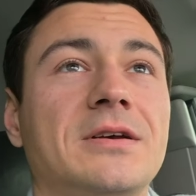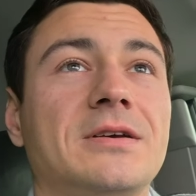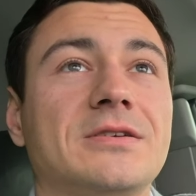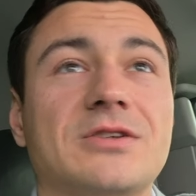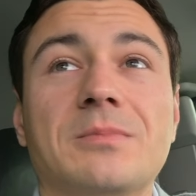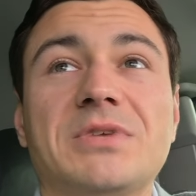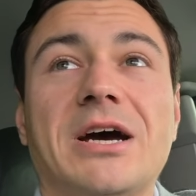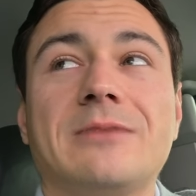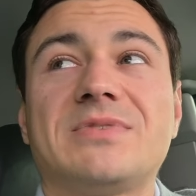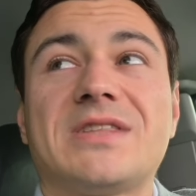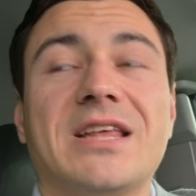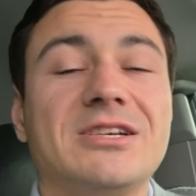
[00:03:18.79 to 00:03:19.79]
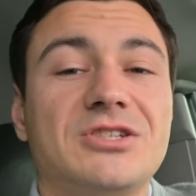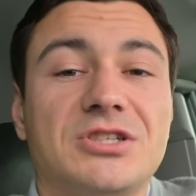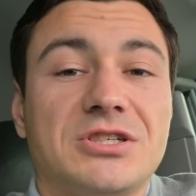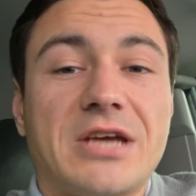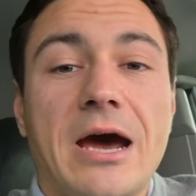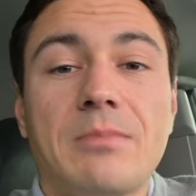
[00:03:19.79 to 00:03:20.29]
Sometimes things
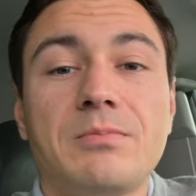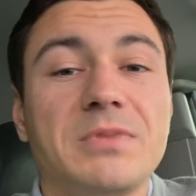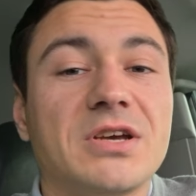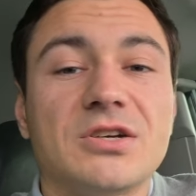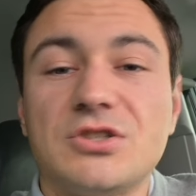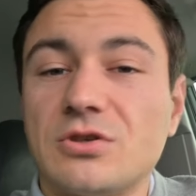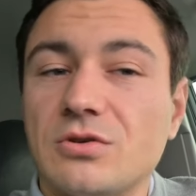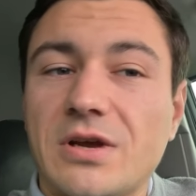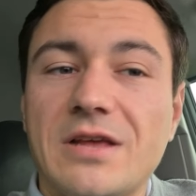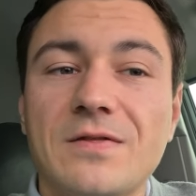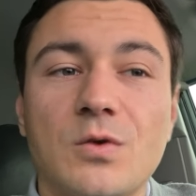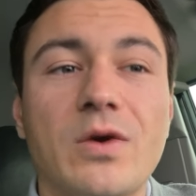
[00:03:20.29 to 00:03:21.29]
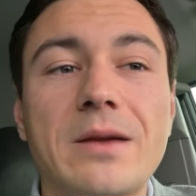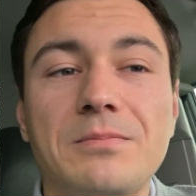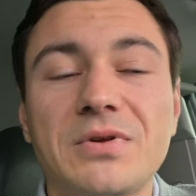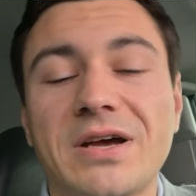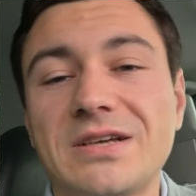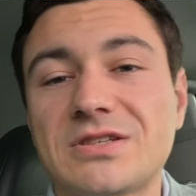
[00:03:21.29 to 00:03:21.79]
just happen because you're in the right
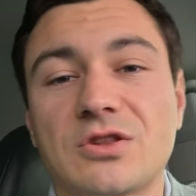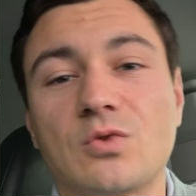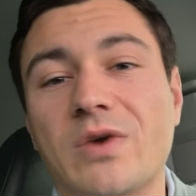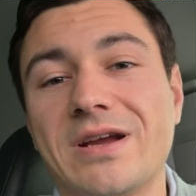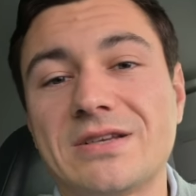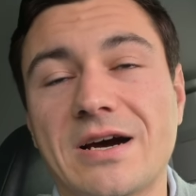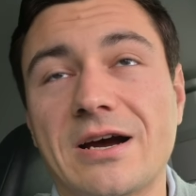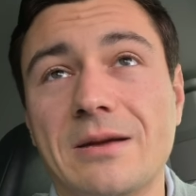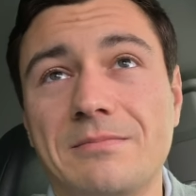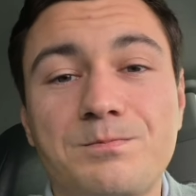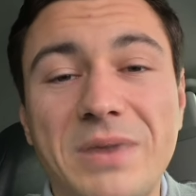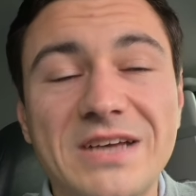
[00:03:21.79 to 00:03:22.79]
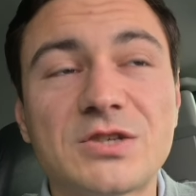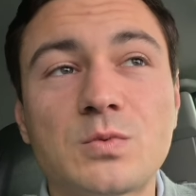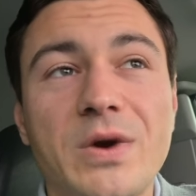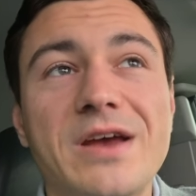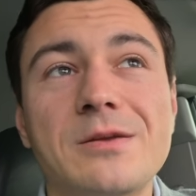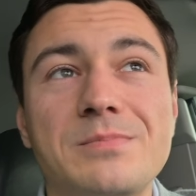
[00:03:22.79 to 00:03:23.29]
place at the right time. Best
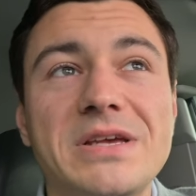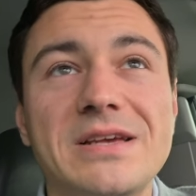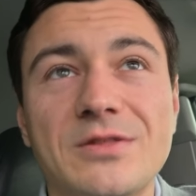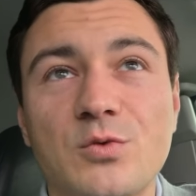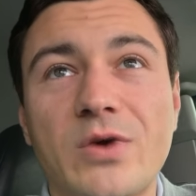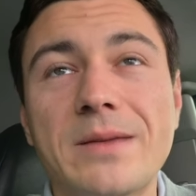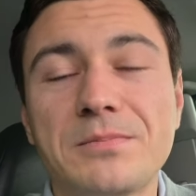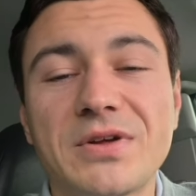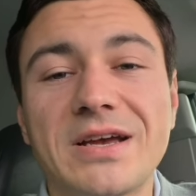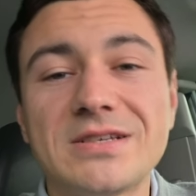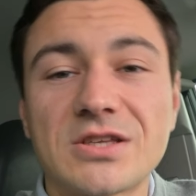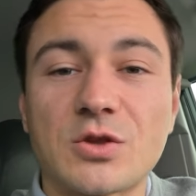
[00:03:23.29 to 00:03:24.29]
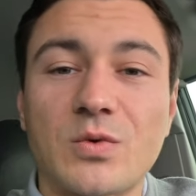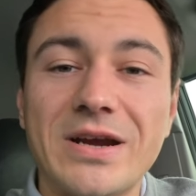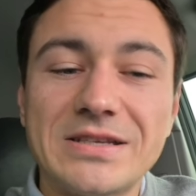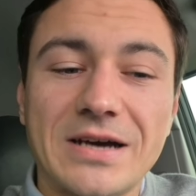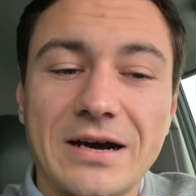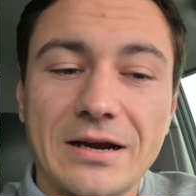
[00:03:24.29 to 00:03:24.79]
way to be in the right place at the
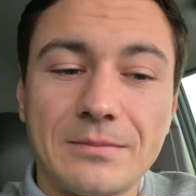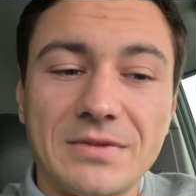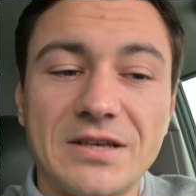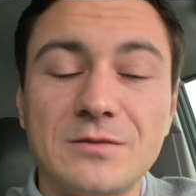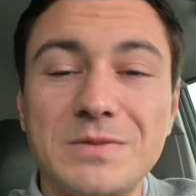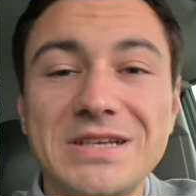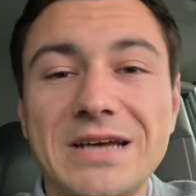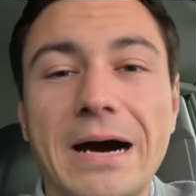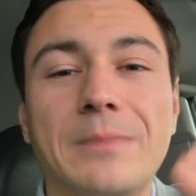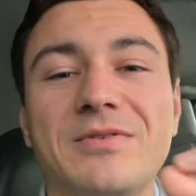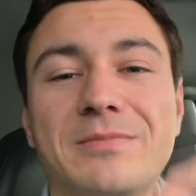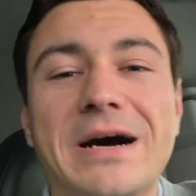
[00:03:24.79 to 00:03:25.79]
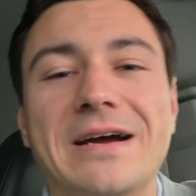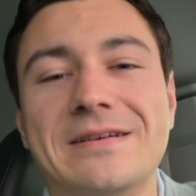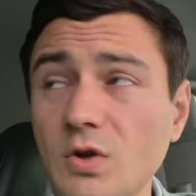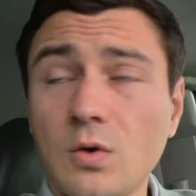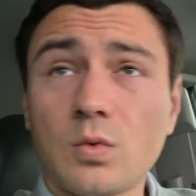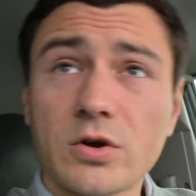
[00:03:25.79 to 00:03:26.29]
right time is be top of mind.
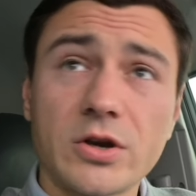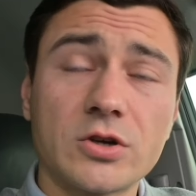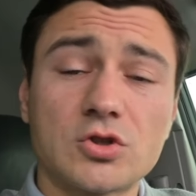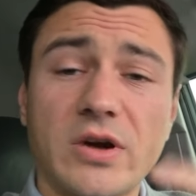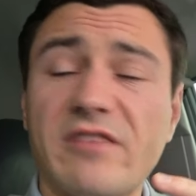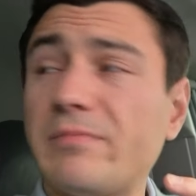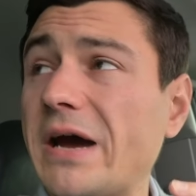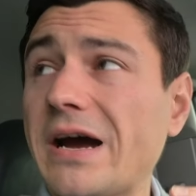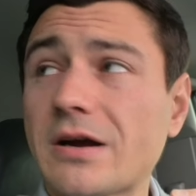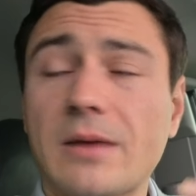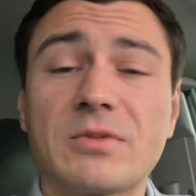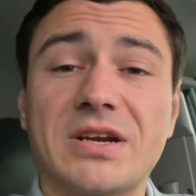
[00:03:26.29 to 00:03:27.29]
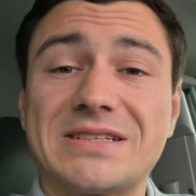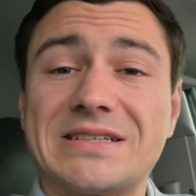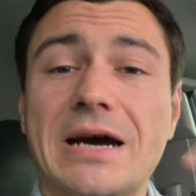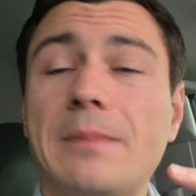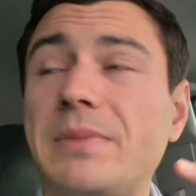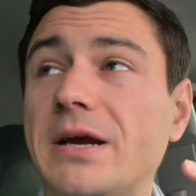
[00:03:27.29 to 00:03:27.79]
We're gonna drive back. I'm gonna
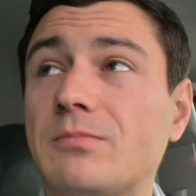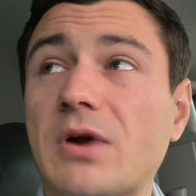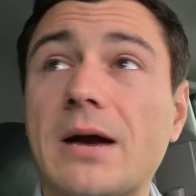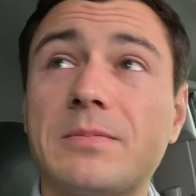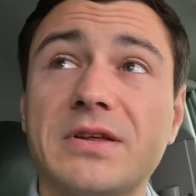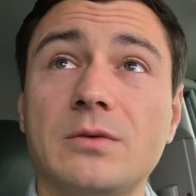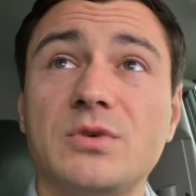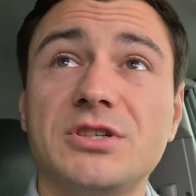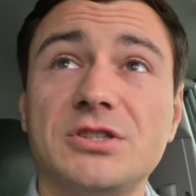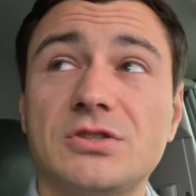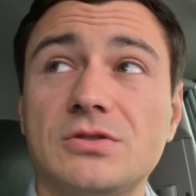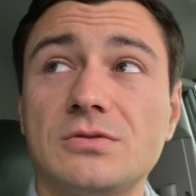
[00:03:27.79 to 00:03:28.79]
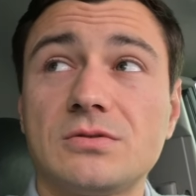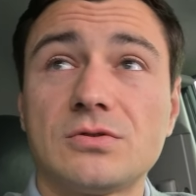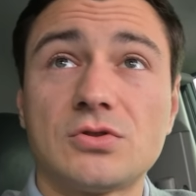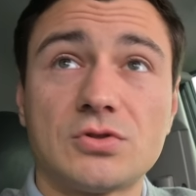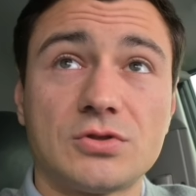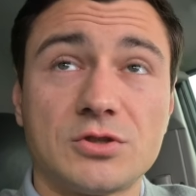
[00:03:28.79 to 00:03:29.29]
stop by a property that we just
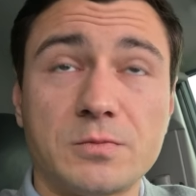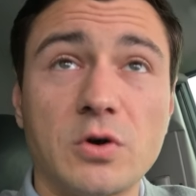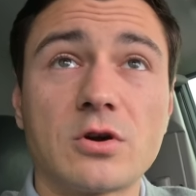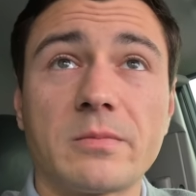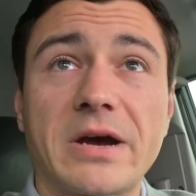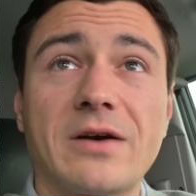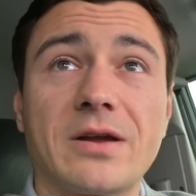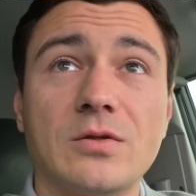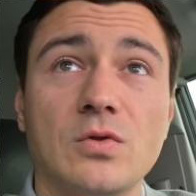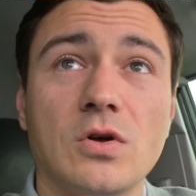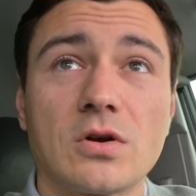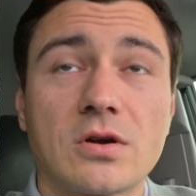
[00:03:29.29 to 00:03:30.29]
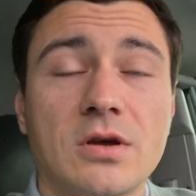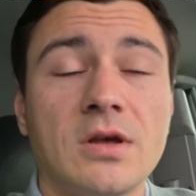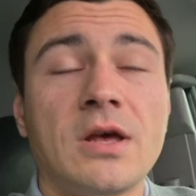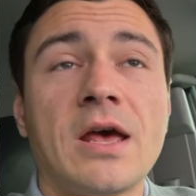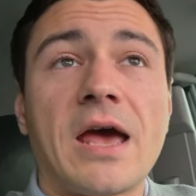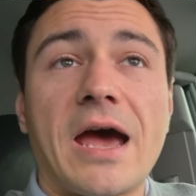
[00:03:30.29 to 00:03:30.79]
spoke about and look
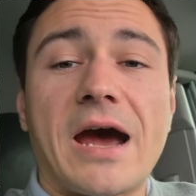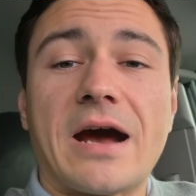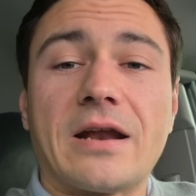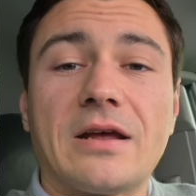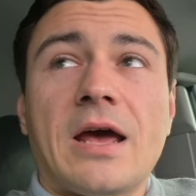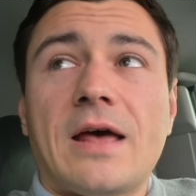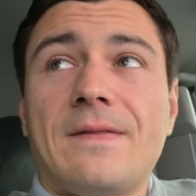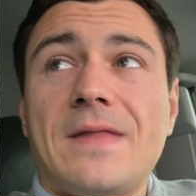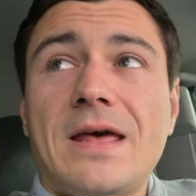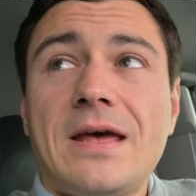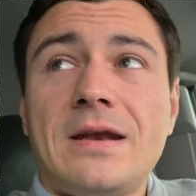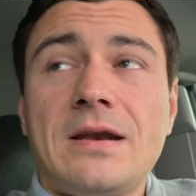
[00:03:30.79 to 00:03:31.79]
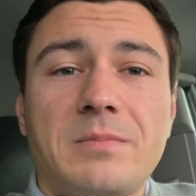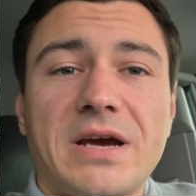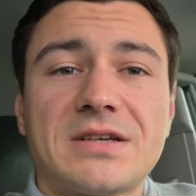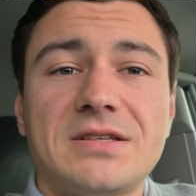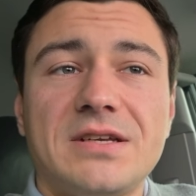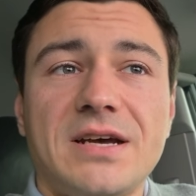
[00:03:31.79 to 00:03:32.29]
at it and then
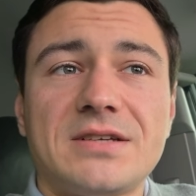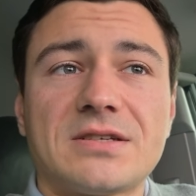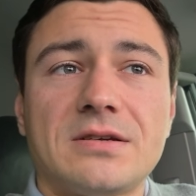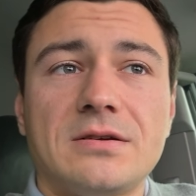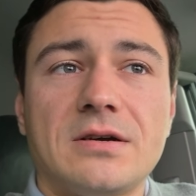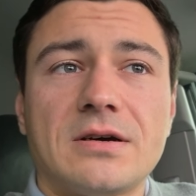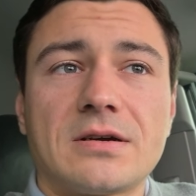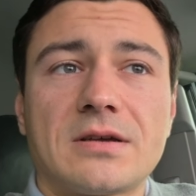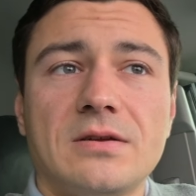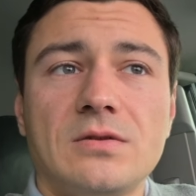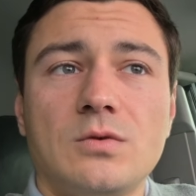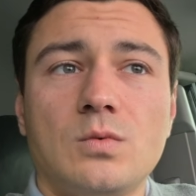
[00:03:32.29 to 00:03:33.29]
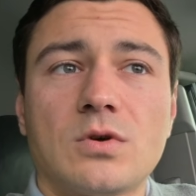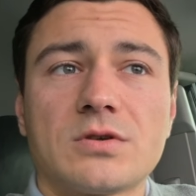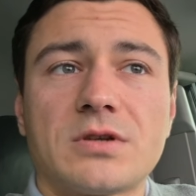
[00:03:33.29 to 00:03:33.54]
back to the desk and uh, get a little work